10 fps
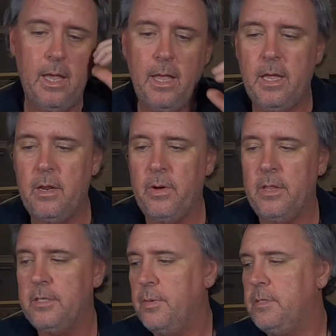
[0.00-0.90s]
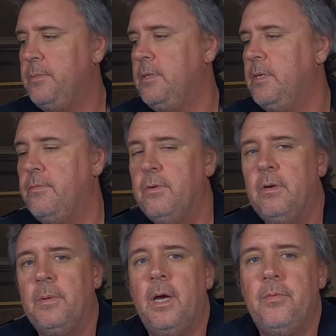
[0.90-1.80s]
Anyway, this one's a bit different.
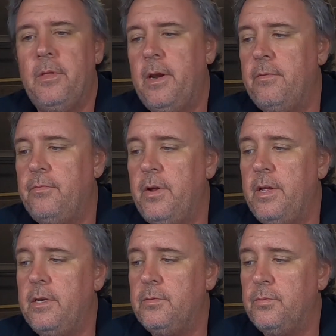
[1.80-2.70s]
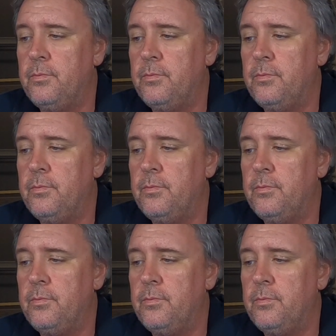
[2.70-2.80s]
I'm going with another friend.